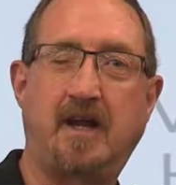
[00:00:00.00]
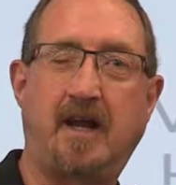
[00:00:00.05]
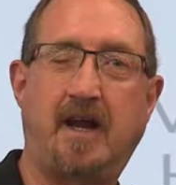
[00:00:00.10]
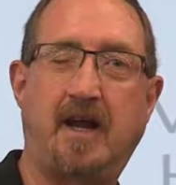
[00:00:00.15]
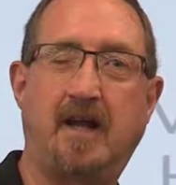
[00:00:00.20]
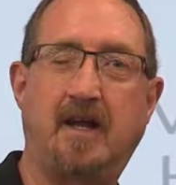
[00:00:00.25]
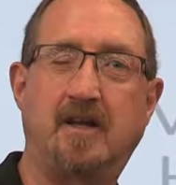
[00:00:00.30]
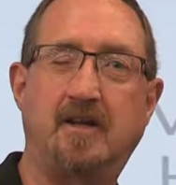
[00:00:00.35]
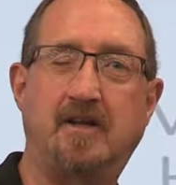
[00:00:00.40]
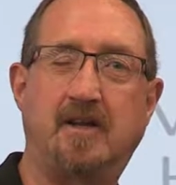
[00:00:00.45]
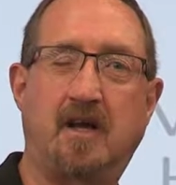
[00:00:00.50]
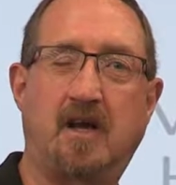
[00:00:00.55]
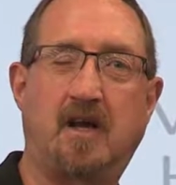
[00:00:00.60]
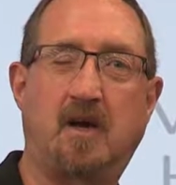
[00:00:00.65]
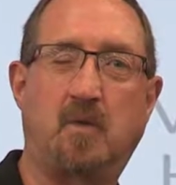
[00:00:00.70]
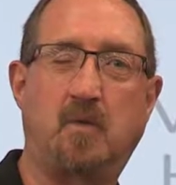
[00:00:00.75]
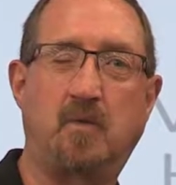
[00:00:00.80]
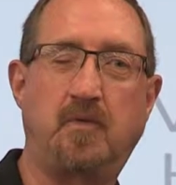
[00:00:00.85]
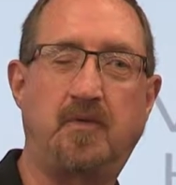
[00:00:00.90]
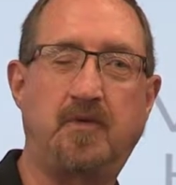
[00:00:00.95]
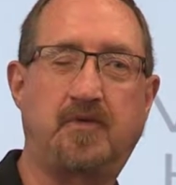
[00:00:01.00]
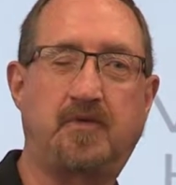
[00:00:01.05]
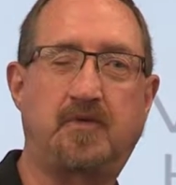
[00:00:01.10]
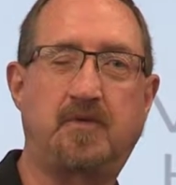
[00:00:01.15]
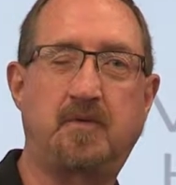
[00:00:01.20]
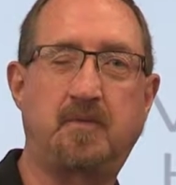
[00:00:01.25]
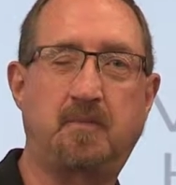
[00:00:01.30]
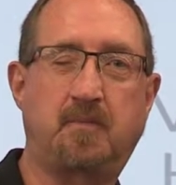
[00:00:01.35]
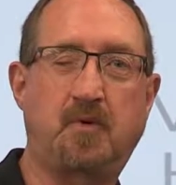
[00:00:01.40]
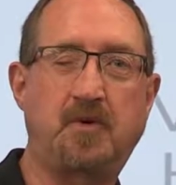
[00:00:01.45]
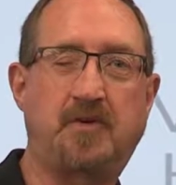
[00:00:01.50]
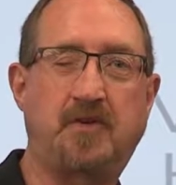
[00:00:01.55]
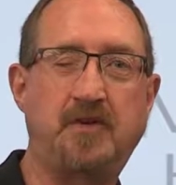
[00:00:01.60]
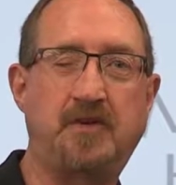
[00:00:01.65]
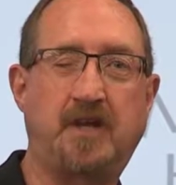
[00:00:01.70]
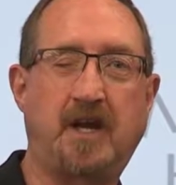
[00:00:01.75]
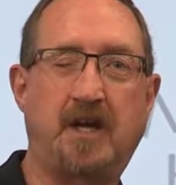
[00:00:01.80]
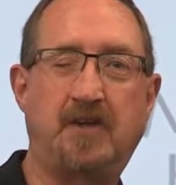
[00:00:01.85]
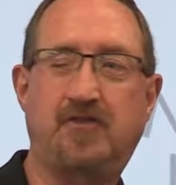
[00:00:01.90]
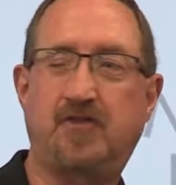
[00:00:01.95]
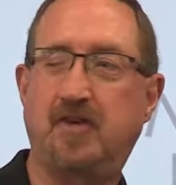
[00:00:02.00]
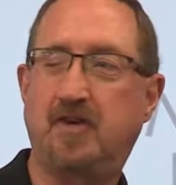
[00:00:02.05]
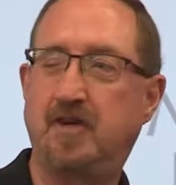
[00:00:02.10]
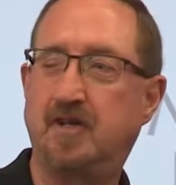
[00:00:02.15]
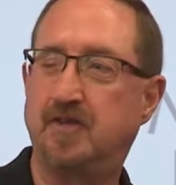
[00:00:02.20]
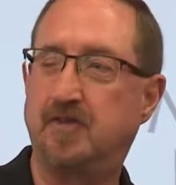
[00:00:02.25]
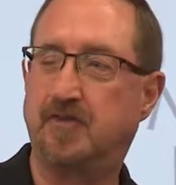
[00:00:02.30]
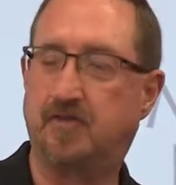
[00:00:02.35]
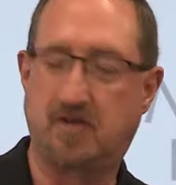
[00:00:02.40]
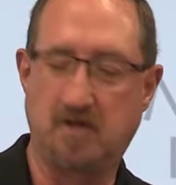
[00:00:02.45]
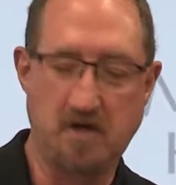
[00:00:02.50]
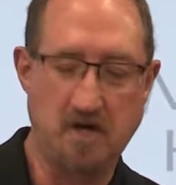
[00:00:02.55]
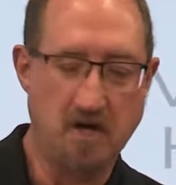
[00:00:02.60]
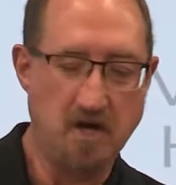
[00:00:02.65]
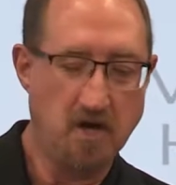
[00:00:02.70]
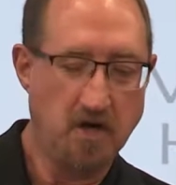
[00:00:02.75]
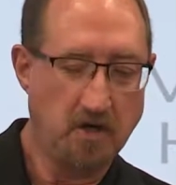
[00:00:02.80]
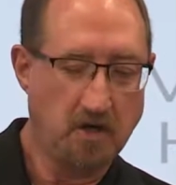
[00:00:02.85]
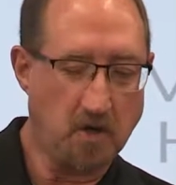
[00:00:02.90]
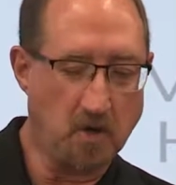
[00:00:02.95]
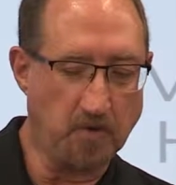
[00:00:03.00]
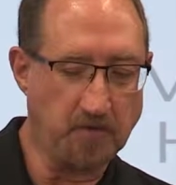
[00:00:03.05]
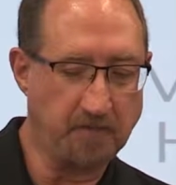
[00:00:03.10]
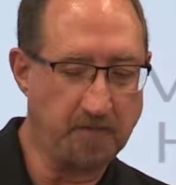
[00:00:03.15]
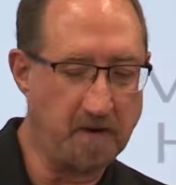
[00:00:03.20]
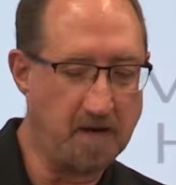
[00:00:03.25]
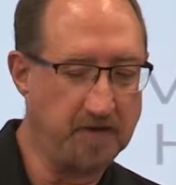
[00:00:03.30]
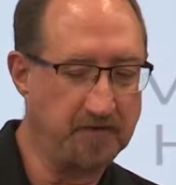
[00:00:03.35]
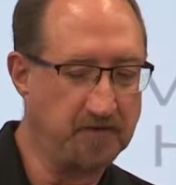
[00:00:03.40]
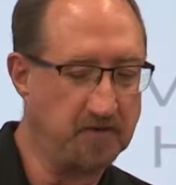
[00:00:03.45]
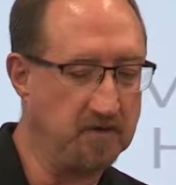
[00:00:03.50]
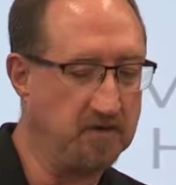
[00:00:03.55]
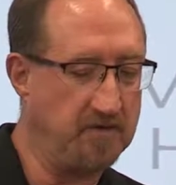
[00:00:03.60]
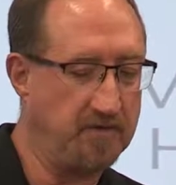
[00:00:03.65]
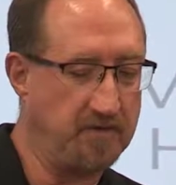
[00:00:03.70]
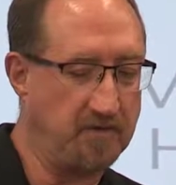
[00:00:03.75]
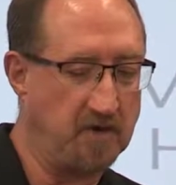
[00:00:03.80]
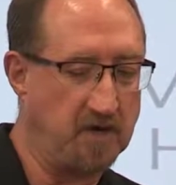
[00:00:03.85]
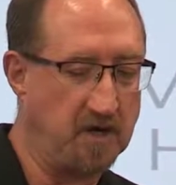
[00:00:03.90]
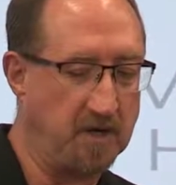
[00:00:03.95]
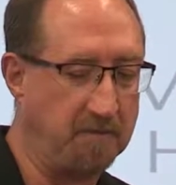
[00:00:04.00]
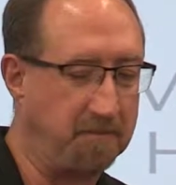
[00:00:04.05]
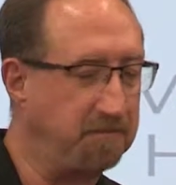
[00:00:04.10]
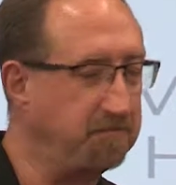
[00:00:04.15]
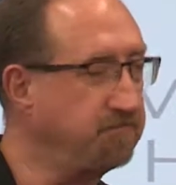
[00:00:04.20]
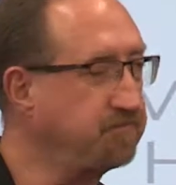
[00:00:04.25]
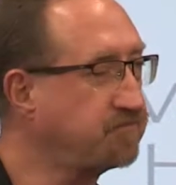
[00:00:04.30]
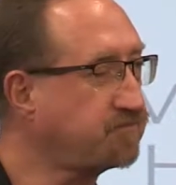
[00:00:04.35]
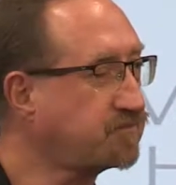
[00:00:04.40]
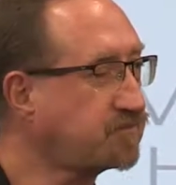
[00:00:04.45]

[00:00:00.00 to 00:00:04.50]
And this presentation is co-sponsored from